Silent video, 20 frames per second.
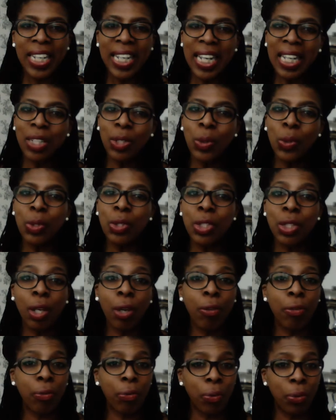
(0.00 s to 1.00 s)
and
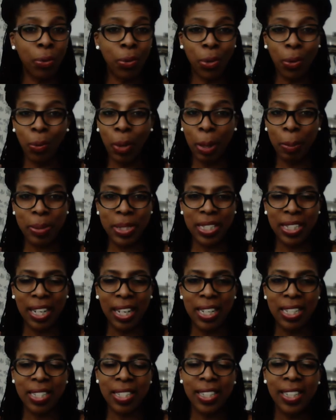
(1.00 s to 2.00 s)
also through the
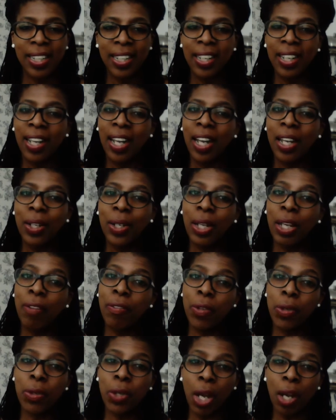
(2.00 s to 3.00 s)
website. And
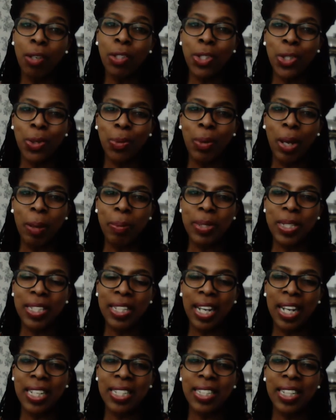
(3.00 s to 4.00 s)
if you go to the
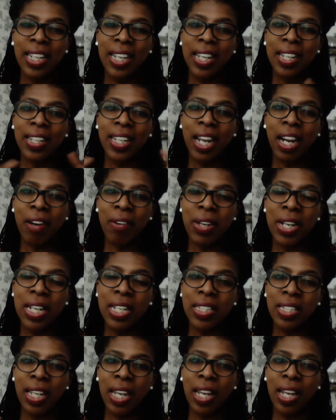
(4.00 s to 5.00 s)
website, there
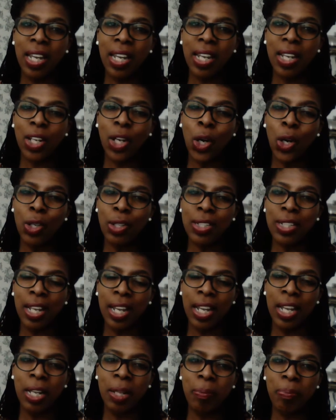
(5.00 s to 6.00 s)
is a
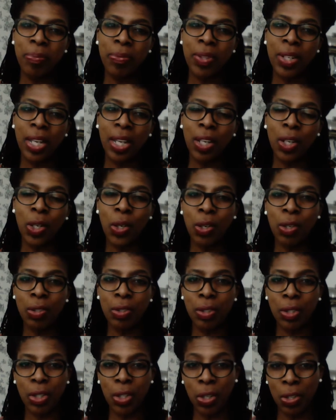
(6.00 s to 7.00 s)
contents
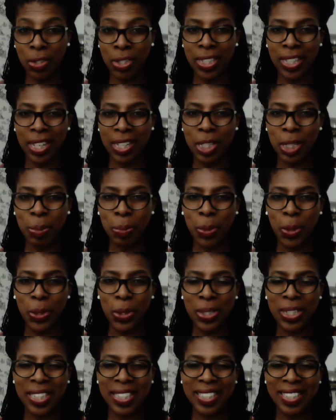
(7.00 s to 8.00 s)

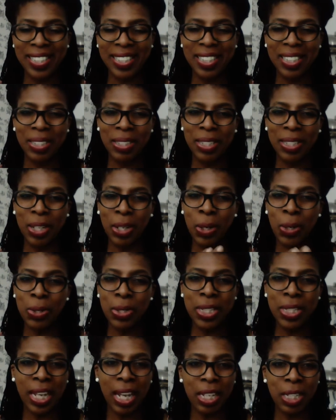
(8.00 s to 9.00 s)
box, and so it's a
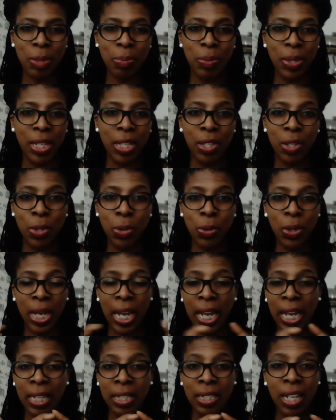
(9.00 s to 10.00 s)
contact me. You
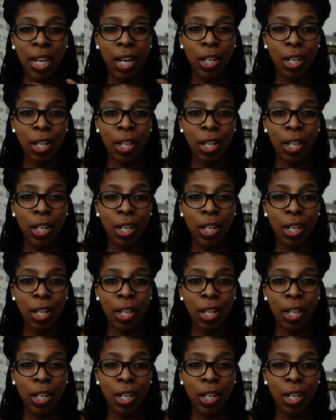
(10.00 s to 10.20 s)
can